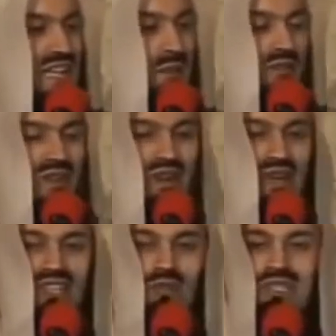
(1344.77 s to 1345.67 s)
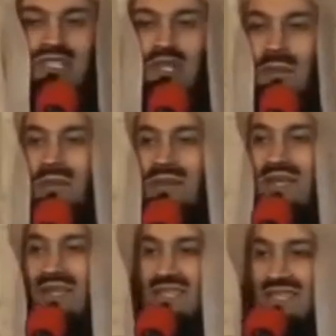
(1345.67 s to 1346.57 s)
in the name of Allah, it will stop.
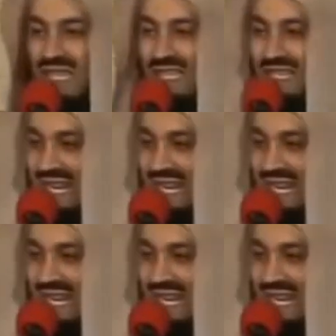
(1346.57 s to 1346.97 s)
This thing